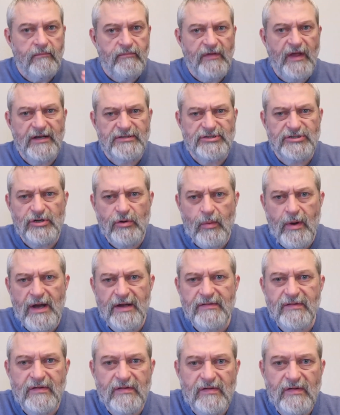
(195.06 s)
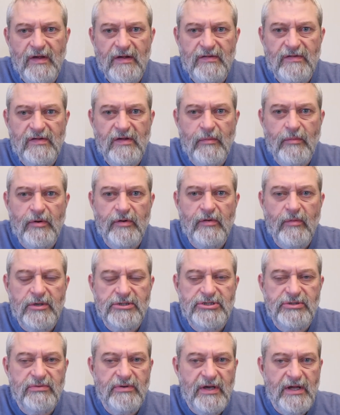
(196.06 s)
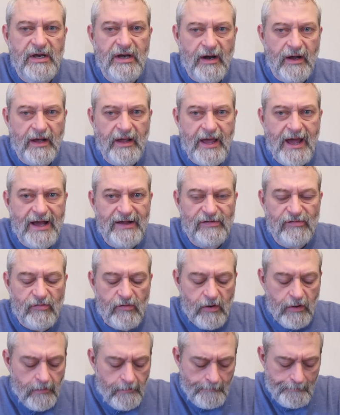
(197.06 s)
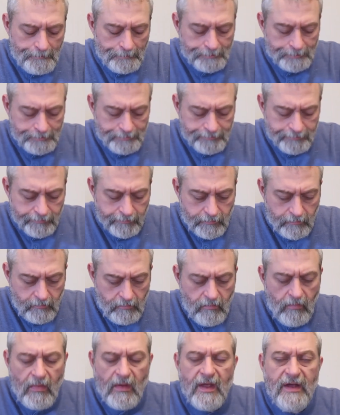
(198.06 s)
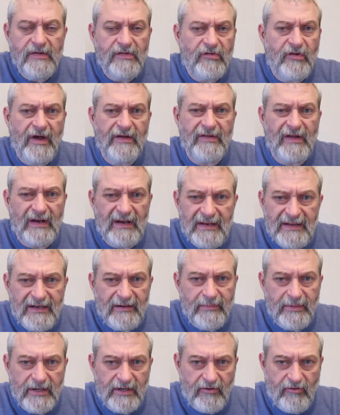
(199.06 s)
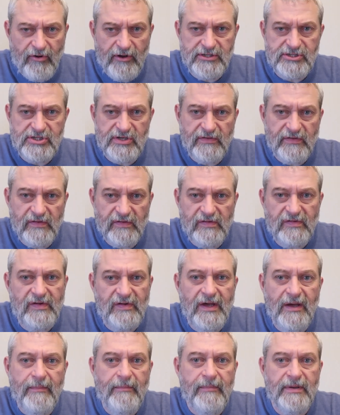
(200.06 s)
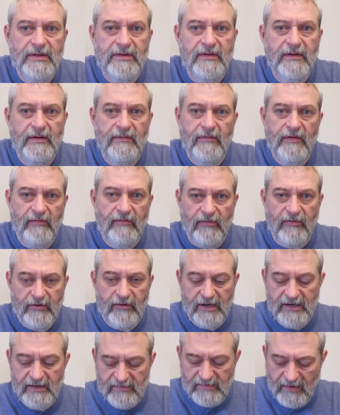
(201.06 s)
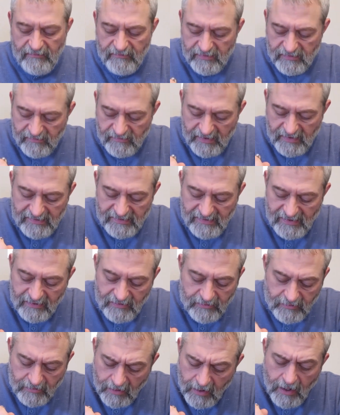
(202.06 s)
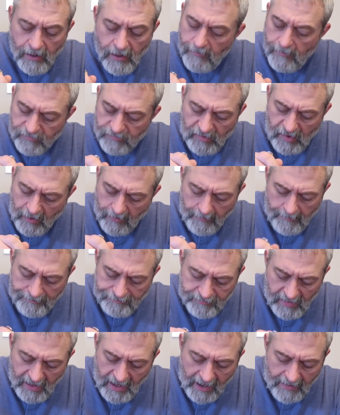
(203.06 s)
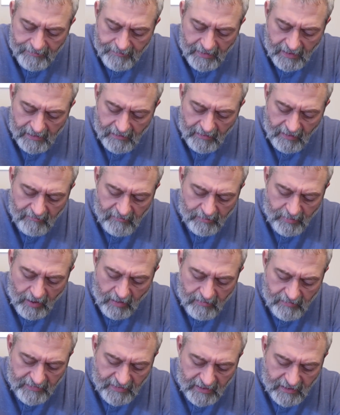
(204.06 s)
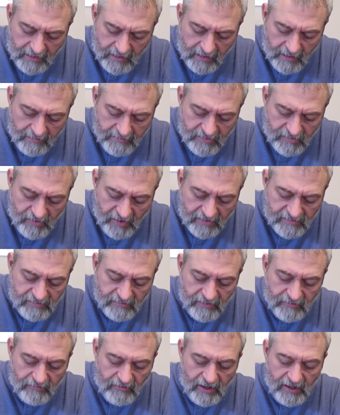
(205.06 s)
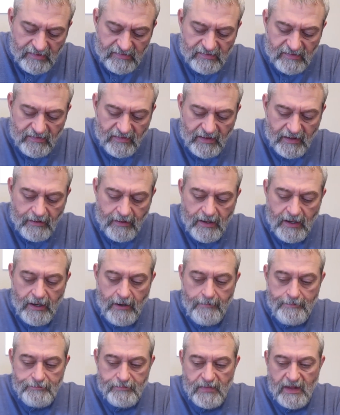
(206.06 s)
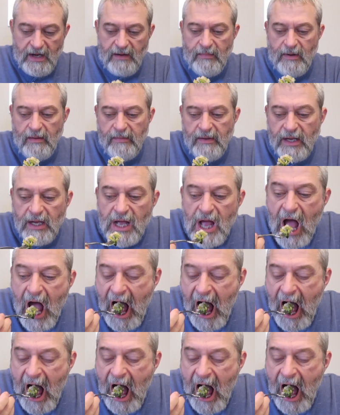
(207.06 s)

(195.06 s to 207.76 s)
Texture-wise, it's, it's similar to what you would get in a casserole. It still has a little bit of crunch in the stem, but the, the floret itself is very tender. So yeah, I don't have a problem with that at all. Let me try some of the rice and the edamame.